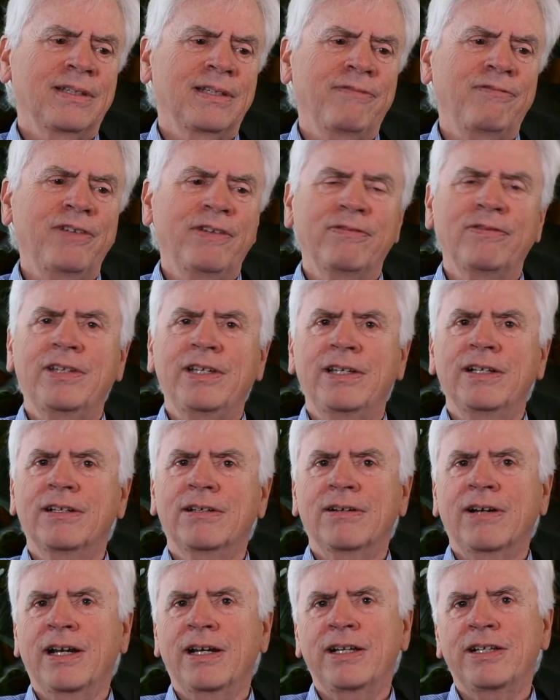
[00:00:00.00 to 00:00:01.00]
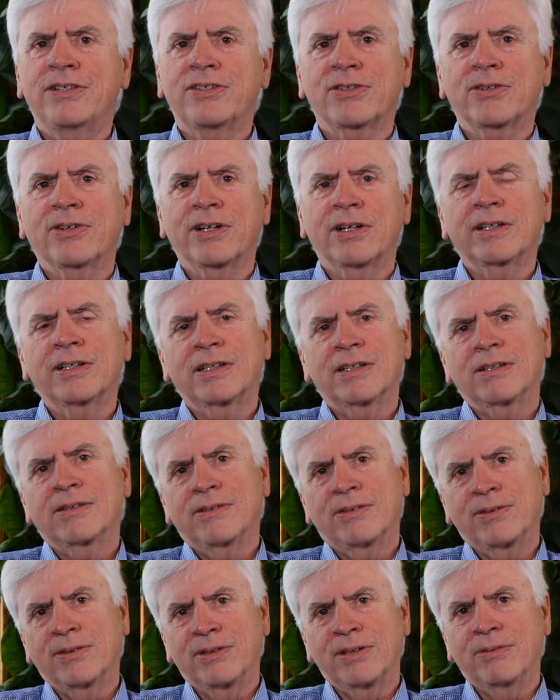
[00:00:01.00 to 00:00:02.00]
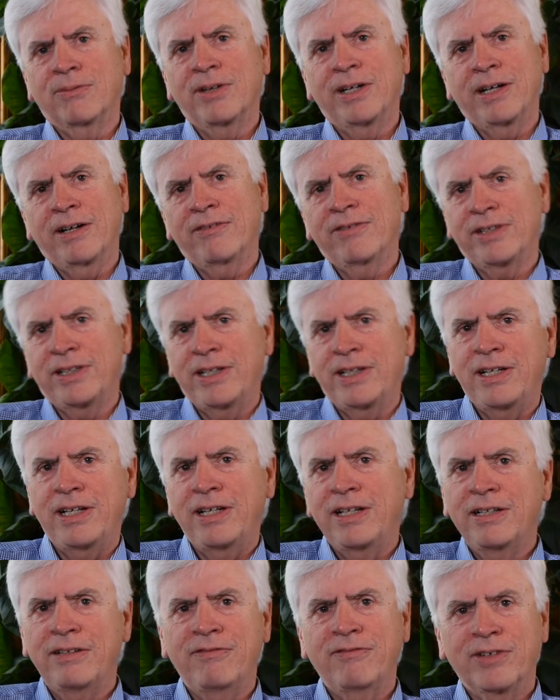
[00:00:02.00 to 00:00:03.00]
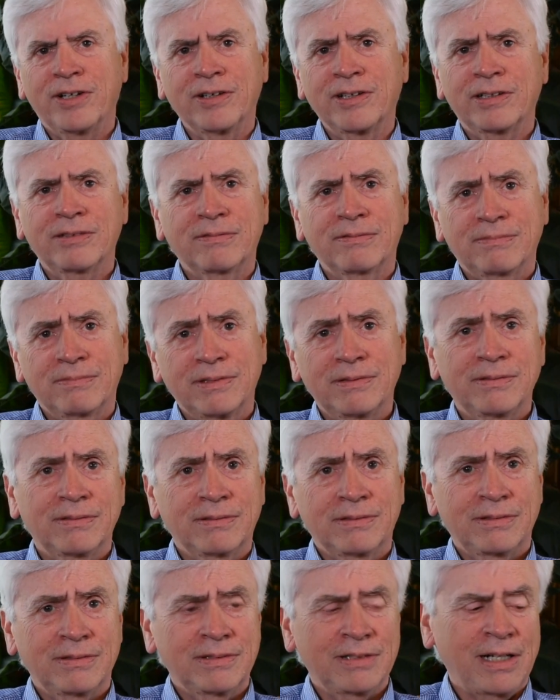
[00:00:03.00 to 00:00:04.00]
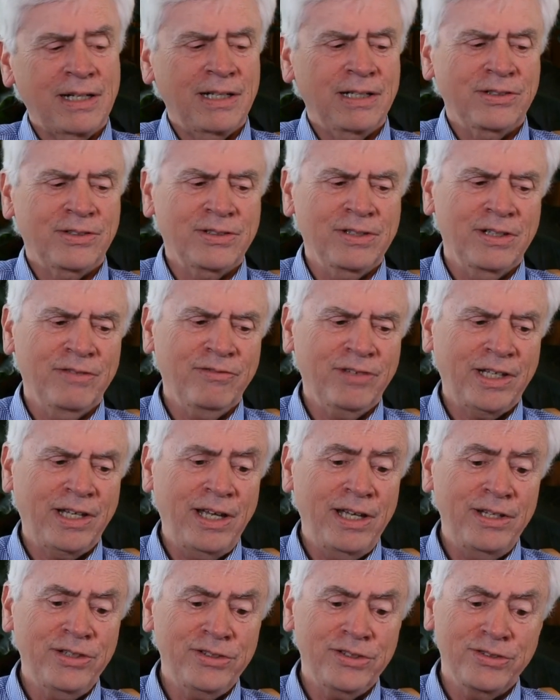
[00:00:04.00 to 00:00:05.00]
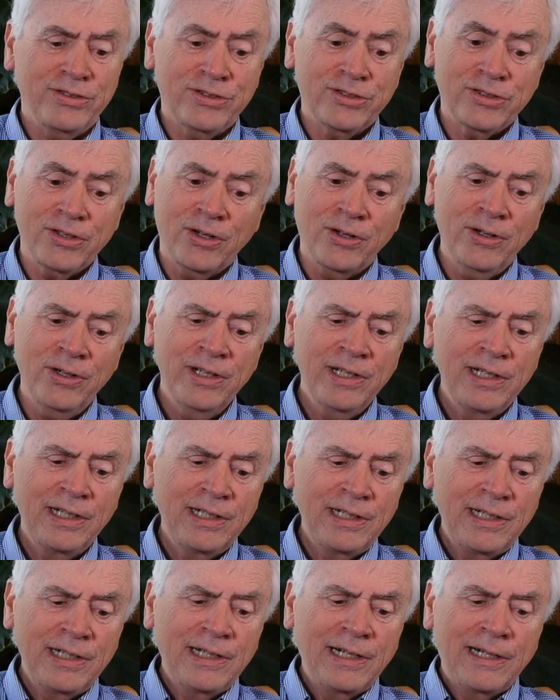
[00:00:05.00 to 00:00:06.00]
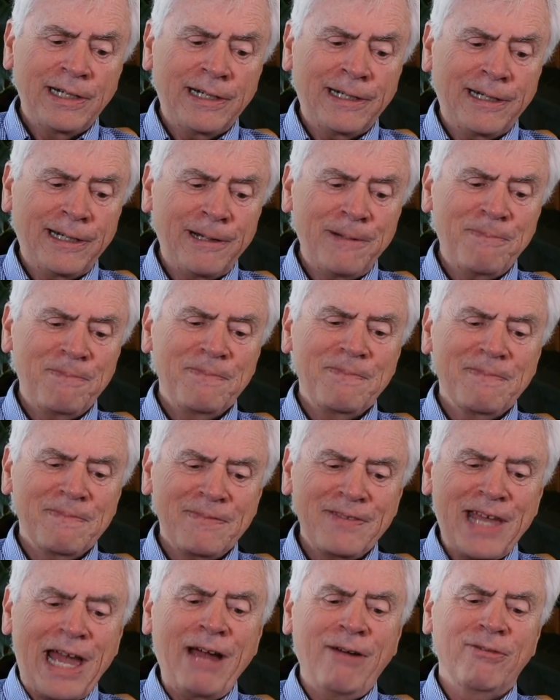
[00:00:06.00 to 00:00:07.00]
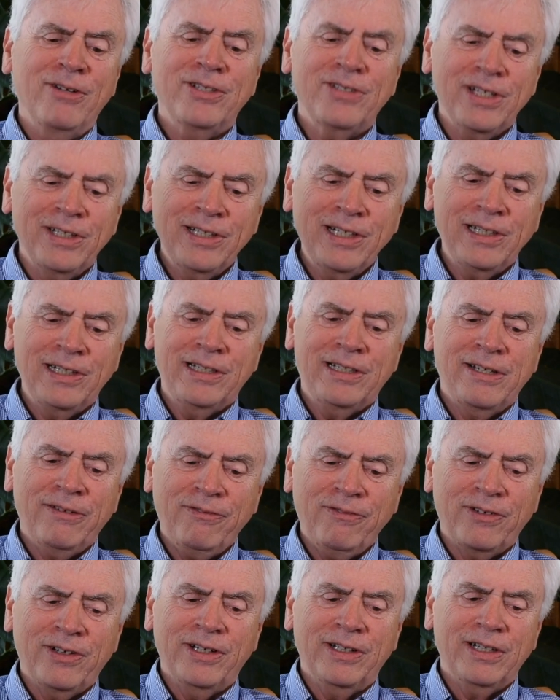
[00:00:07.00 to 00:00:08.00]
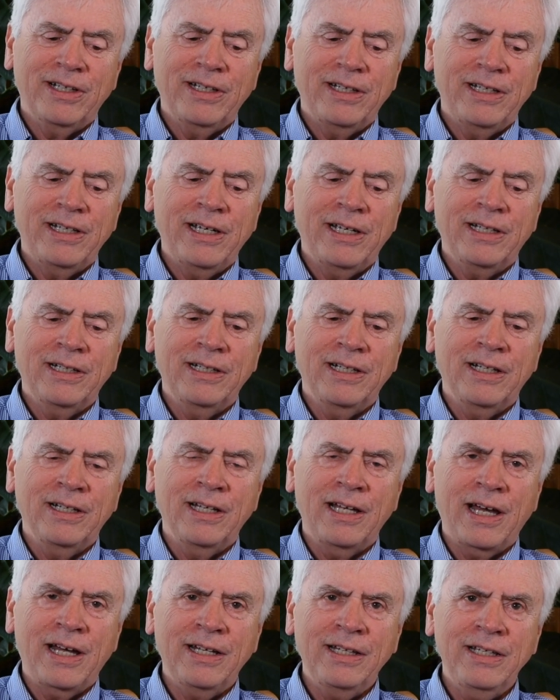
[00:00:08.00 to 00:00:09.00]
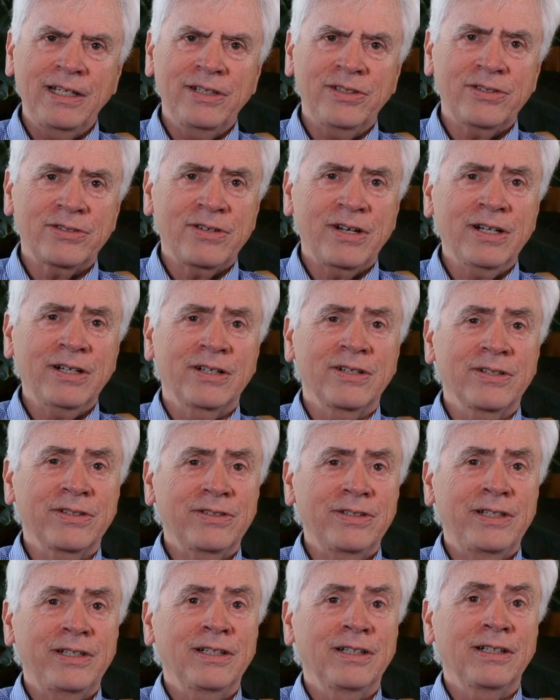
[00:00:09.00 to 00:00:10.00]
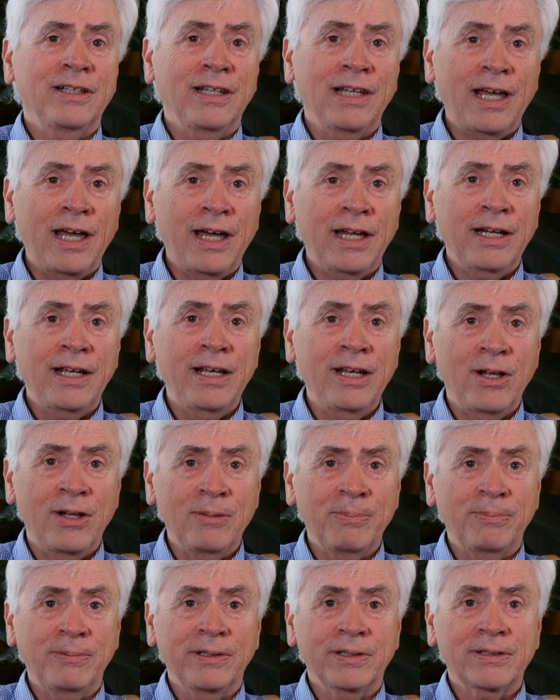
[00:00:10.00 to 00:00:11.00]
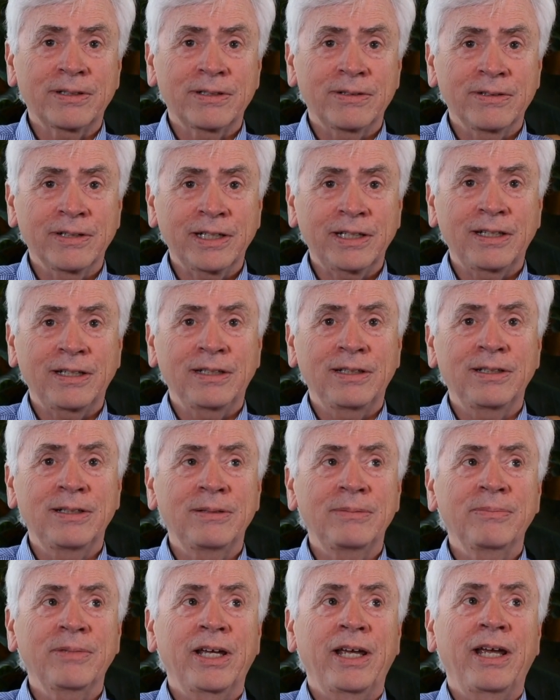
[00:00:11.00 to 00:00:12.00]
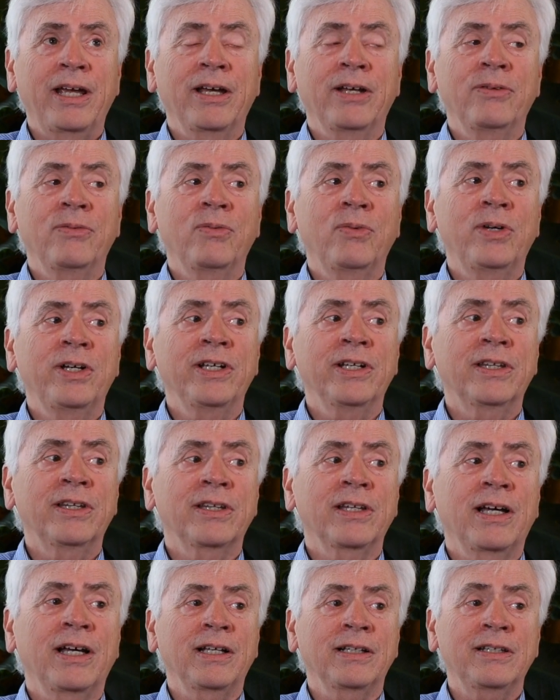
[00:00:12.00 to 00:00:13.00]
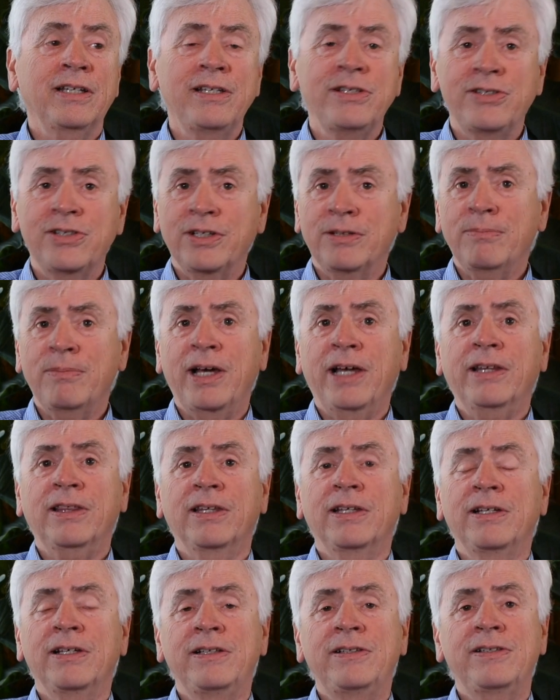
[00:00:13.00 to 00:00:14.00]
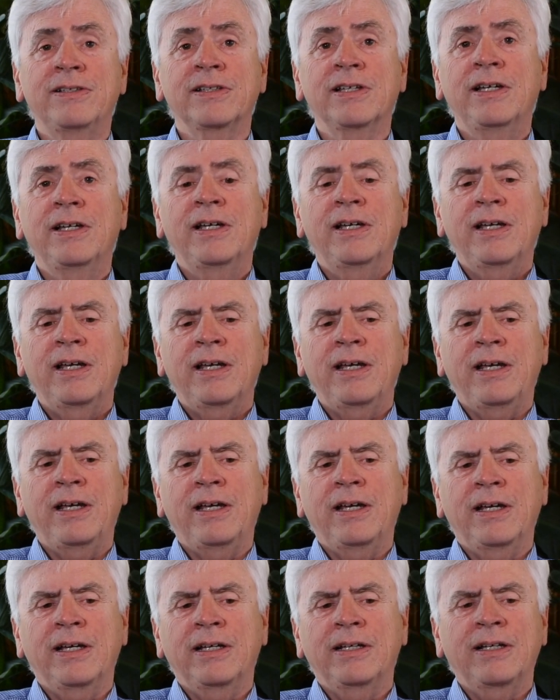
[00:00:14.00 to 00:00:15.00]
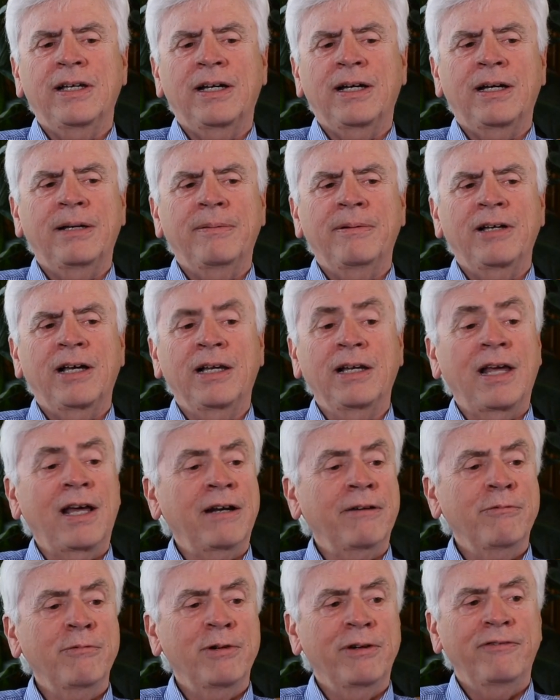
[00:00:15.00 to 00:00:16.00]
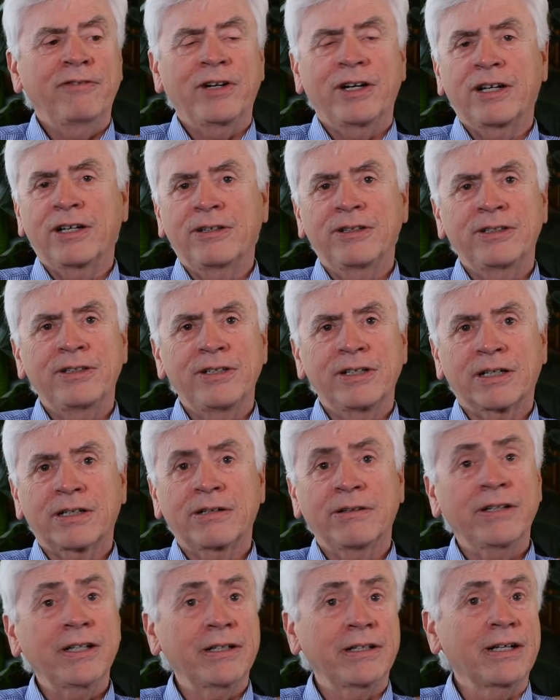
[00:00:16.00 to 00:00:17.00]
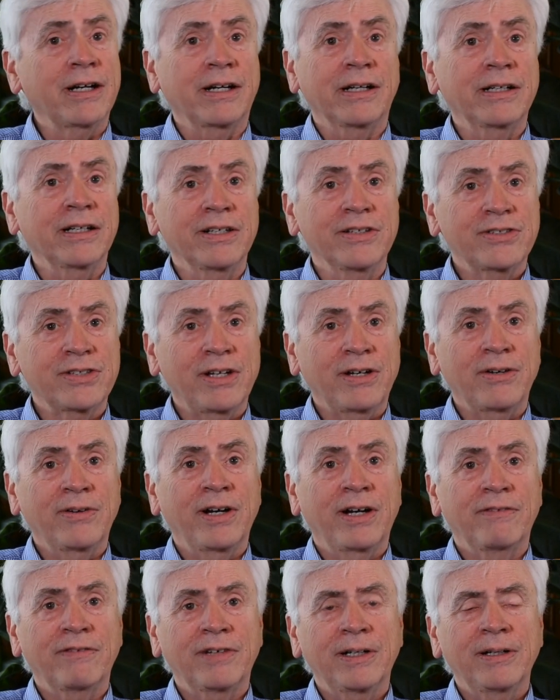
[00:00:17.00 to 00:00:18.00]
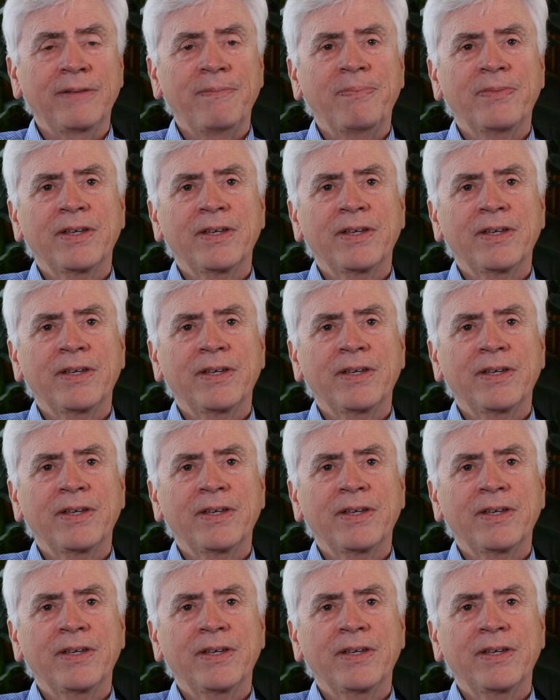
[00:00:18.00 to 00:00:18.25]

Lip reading: 15 credits or whatever they needed for certification. So that was a little different, and a lot of the instructors needed a lot of help with curriculum and with teaching methods, and a lot of them were very good in their career areas, however.